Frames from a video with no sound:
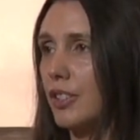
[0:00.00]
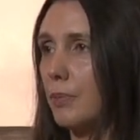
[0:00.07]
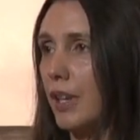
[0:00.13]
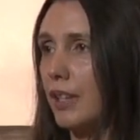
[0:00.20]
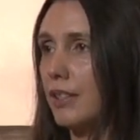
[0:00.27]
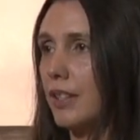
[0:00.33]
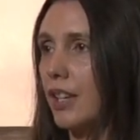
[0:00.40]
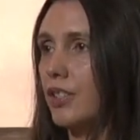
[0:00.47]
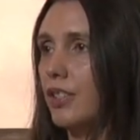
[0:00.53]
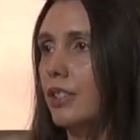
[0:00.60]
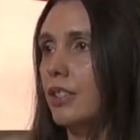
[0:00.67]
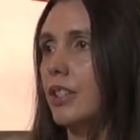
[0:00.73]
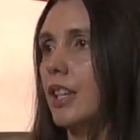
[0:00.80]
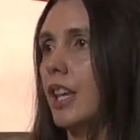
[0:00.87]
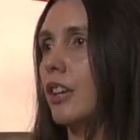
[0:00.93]
Space
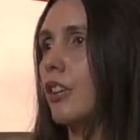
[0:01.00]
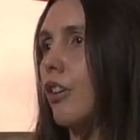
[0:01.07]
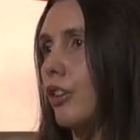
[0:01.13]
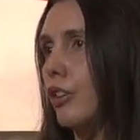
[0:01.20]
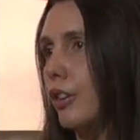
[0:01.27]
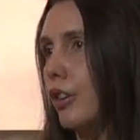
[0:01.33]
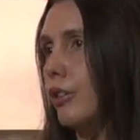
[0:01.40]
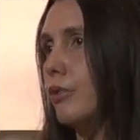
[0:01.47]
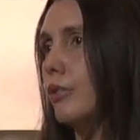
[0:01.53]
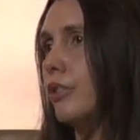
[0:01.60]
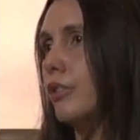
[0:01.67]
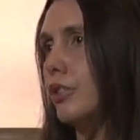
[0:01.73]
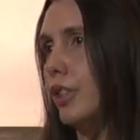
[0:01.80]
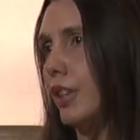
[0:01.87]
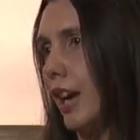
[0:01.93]
Station to take cargo
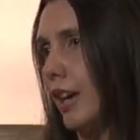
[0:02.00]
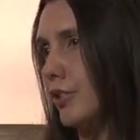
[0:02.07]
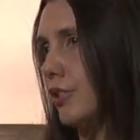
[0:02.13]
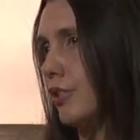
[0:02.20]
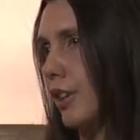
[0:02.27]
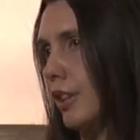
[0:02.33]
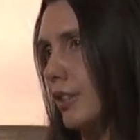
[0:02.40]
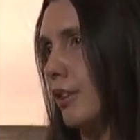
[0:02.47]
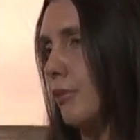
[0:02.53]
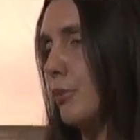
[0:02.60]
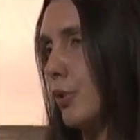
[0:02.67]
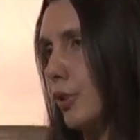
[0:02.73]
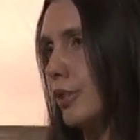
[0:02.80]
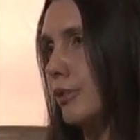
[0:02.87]
to the astronauts on board.